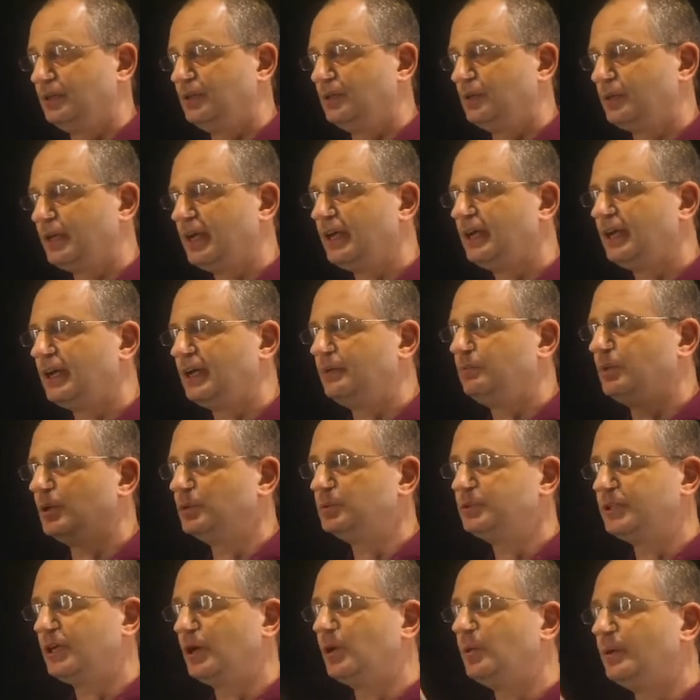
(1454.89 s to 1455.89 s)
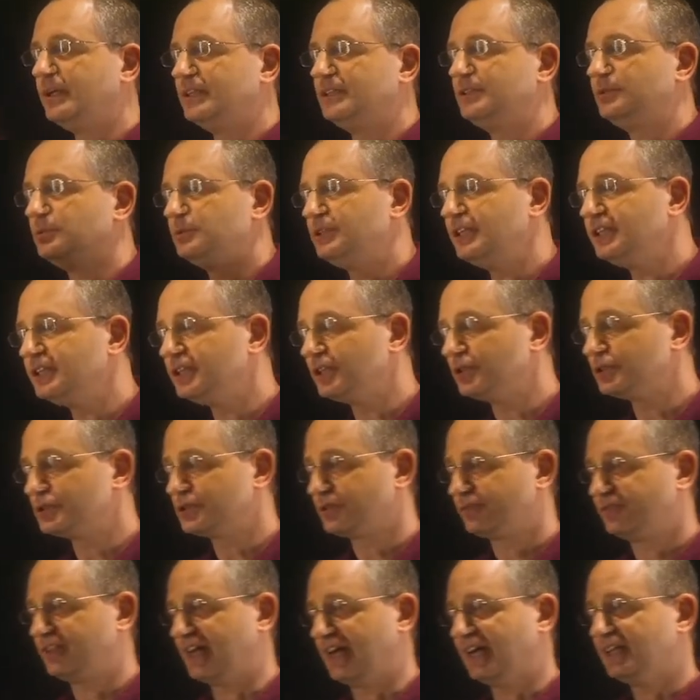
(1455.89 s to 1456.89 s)
Okay, I won't go into details
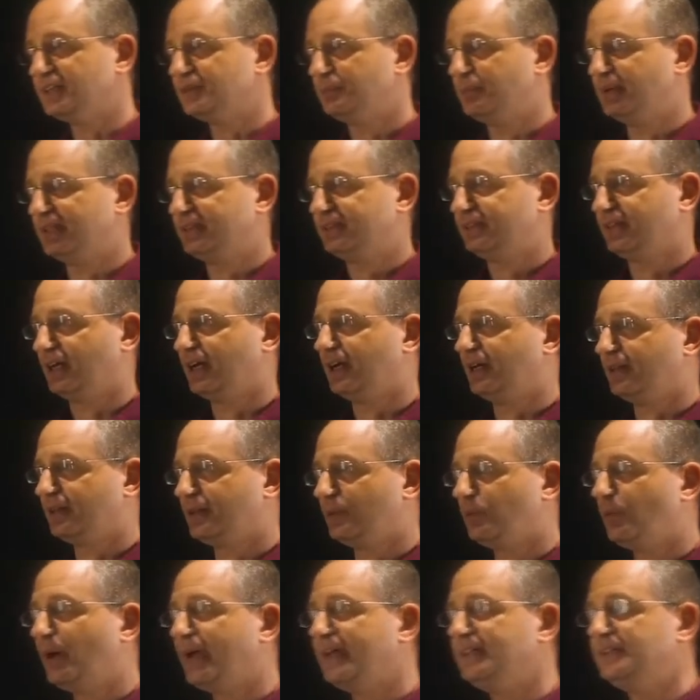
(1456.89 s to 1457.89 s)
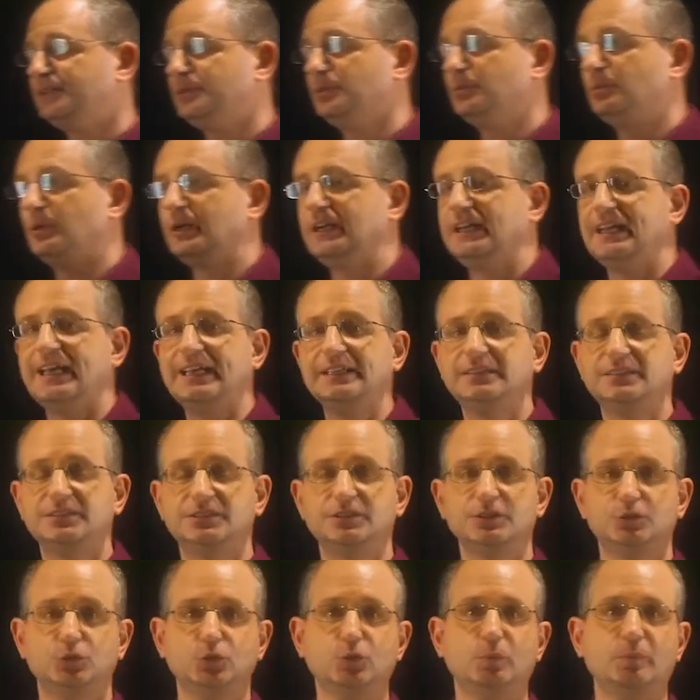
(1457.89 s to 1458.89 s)
of that, but the way to relate
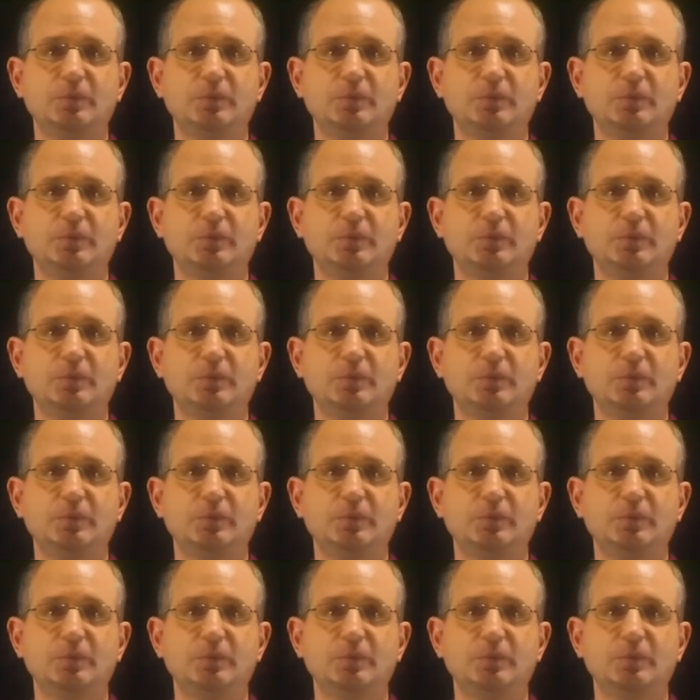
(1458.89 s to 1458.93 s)
the two